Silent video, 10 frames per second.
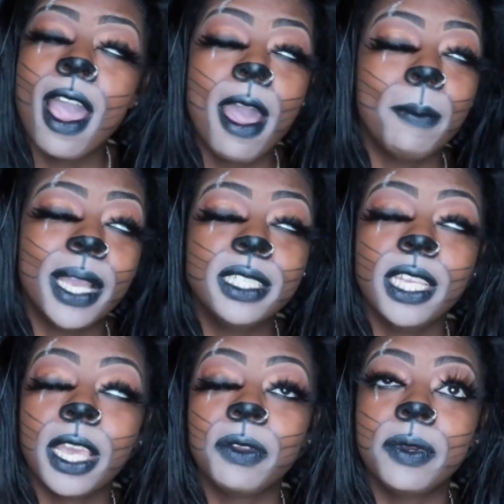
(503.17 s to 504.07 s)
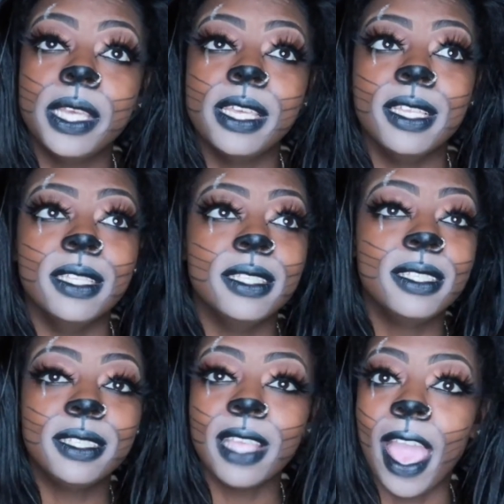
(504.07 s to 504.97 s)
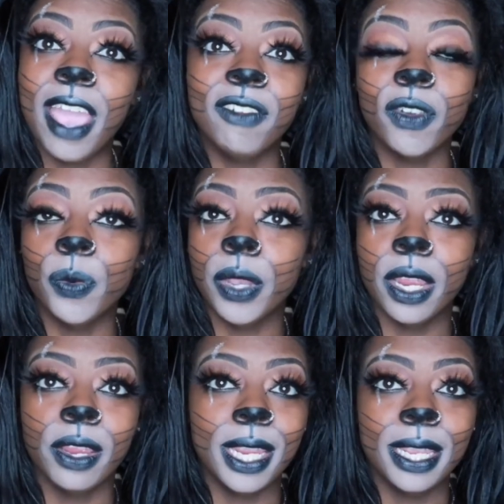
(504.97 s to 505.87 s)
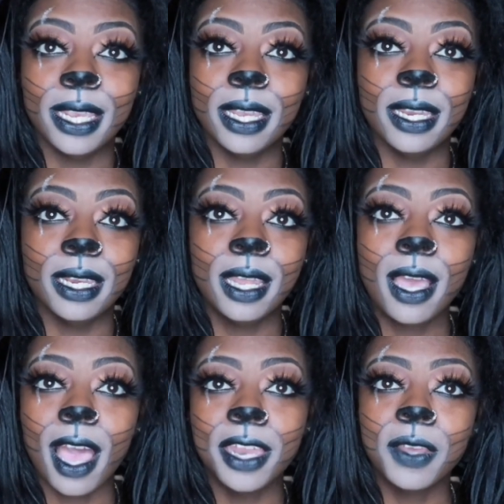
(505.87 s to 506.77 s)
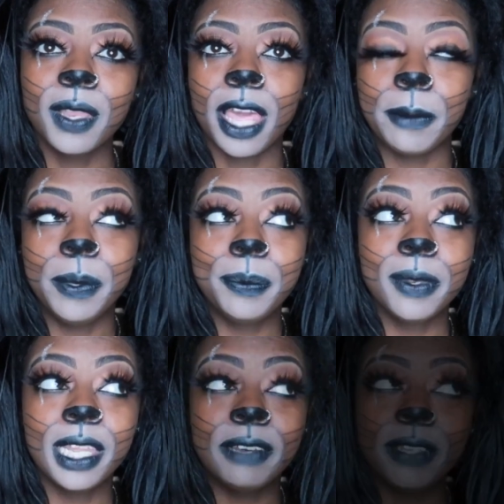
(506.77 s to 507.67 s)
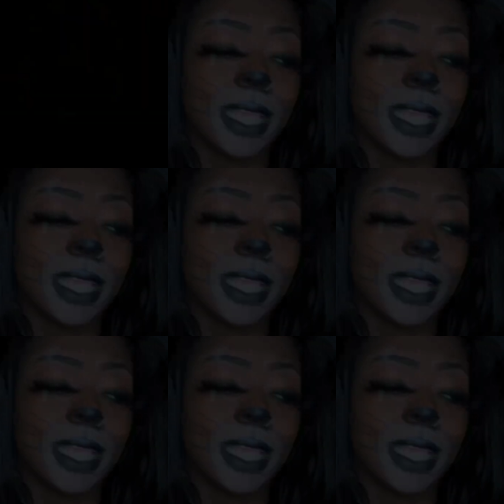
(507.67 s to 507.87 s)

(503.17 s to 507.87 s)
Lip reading: My channel is everywhere, and I know a lot of people love it.